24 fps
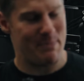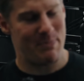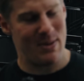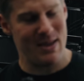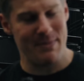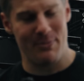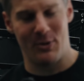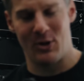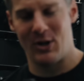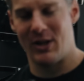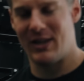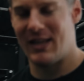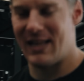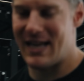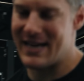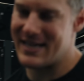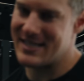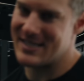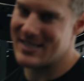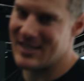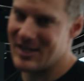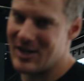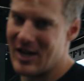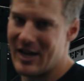people
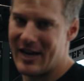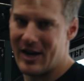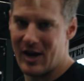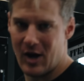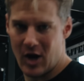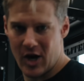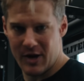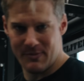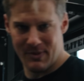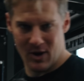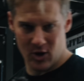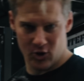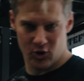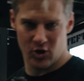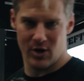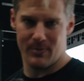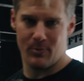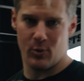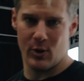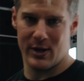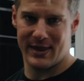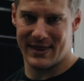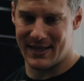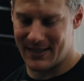like to get on about
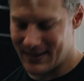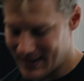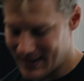grip width